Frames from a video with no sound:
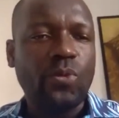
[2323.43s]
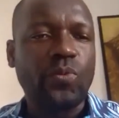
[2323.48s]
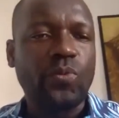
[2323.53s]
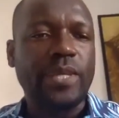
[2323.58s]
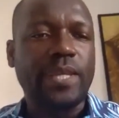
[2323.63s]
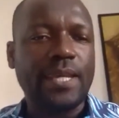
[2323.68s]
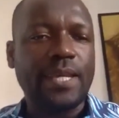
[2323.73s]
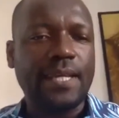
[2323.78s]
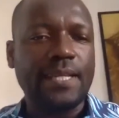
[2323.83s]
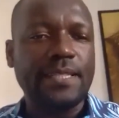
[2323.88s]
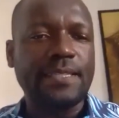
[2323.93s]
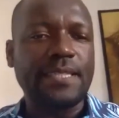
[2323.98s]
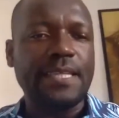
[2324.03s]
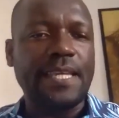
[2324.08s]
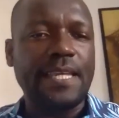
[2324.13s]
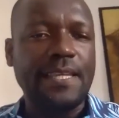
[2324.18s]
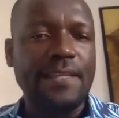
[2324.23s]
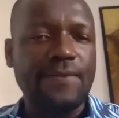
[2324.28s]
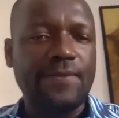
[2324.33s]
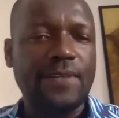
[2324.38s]
We can't
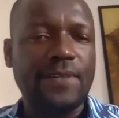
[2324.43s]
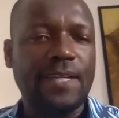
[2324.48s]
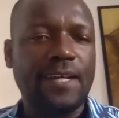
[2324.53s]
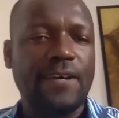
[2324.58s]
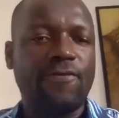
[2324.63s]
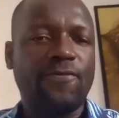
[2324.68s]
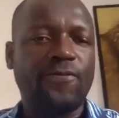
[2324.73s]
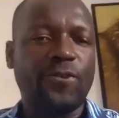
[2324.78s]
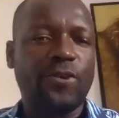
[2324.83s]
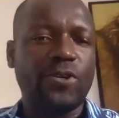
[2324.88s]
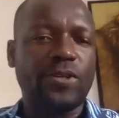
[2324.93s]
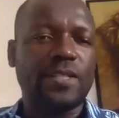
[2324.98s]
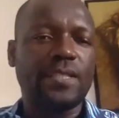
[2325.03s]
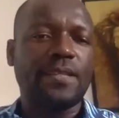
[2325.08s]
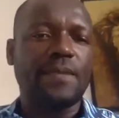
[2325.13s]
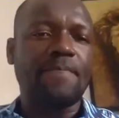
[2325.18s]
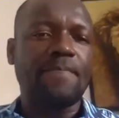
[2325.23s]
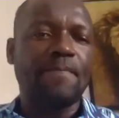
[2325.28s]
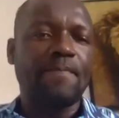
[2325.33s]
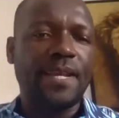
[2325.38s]
even afford
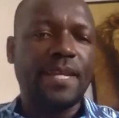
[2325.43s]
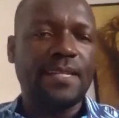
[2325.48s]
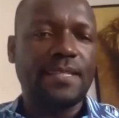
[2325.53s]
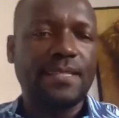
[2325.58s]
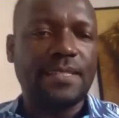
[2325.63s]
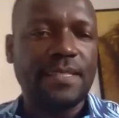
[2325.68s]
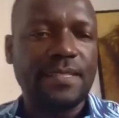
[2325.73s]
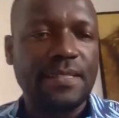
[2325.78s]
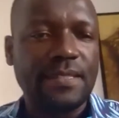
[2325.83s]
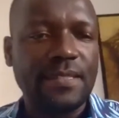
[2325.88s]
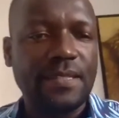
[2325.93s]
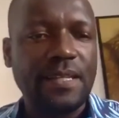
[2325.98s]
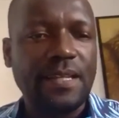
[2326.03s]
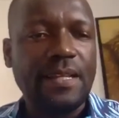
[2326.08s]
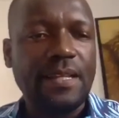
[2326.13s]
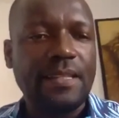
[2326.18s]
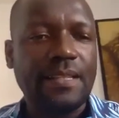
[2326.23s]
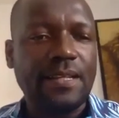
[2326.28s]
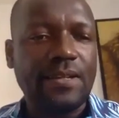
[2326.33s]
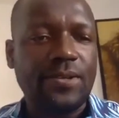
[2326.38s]
the medicine
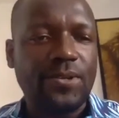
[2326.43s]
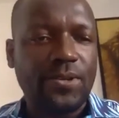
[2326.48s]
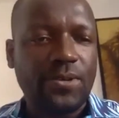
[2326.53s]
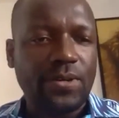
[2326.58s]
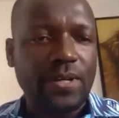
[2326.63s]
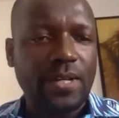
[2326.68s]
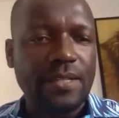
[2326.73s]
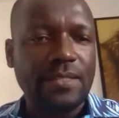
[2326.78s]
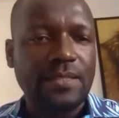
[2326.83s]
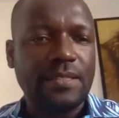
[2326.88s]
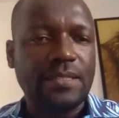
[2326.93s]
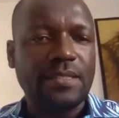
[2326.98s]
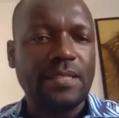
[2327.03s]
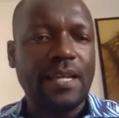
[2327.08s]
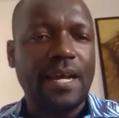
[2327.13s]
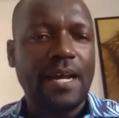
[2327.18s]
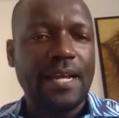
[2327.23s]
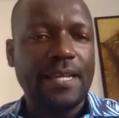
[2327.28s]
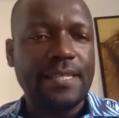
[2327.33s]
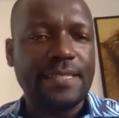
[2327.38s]
that grants
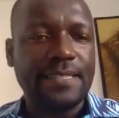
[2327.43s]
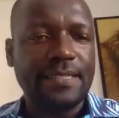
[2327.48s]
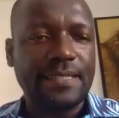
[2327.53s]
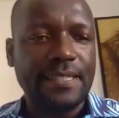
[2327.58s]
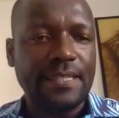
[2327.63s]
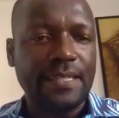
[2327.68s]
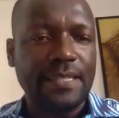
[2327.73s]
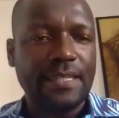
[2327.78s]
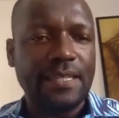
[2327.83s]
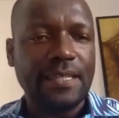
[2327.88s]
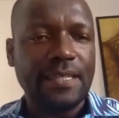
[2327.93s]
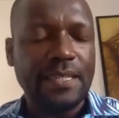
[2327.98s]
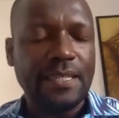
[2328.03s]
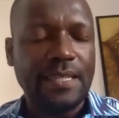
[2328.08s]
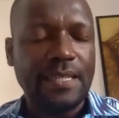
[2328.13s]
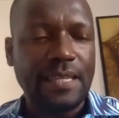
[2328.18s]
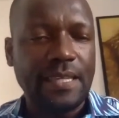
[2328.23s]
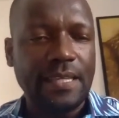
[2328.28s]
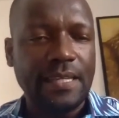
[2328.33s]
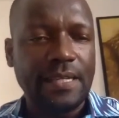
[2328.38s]
our sick
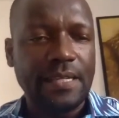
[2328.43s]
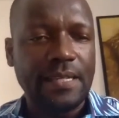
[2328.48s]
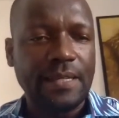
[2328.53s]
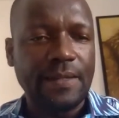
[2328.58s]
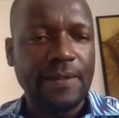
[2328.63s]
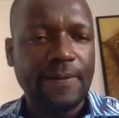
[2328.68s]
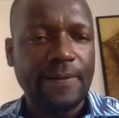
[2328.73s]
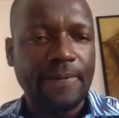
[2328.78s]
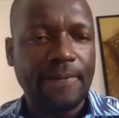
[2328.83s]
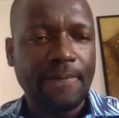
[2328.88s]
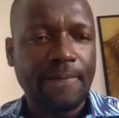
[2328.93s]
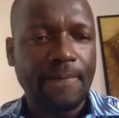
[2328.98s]
healing.